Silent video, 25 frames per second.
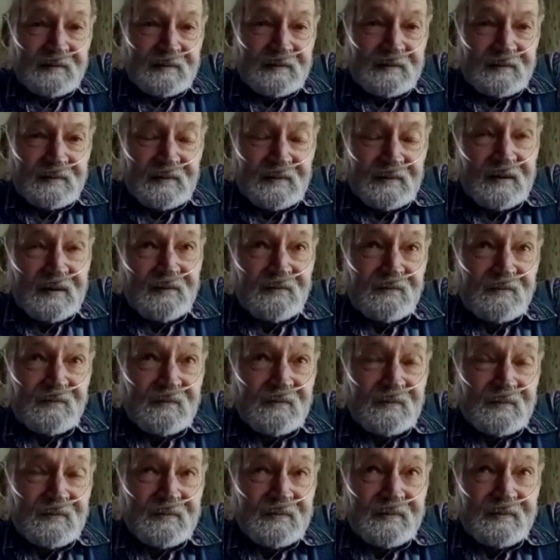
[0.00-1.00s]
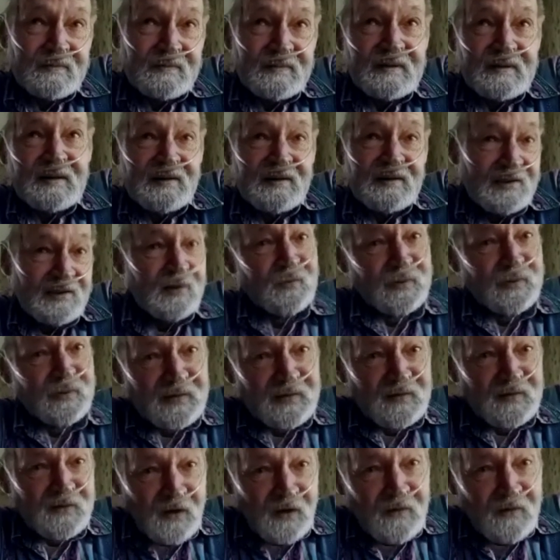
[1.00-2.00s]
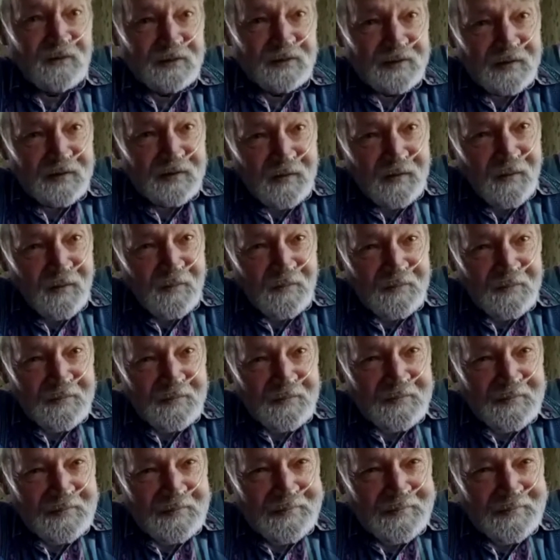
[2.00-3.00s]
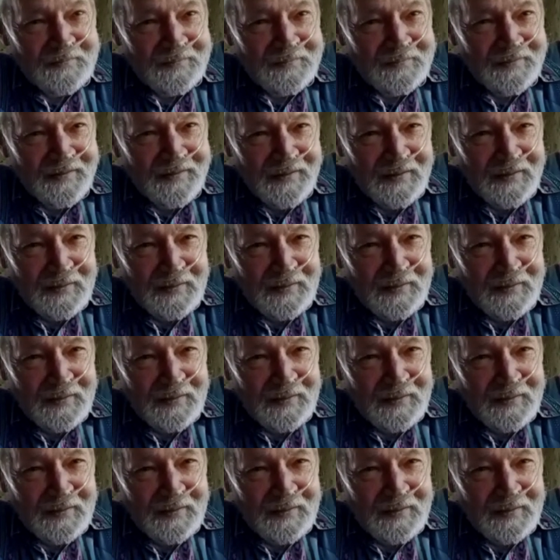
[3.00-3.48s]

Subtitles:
the real Novelty Hill. Okay.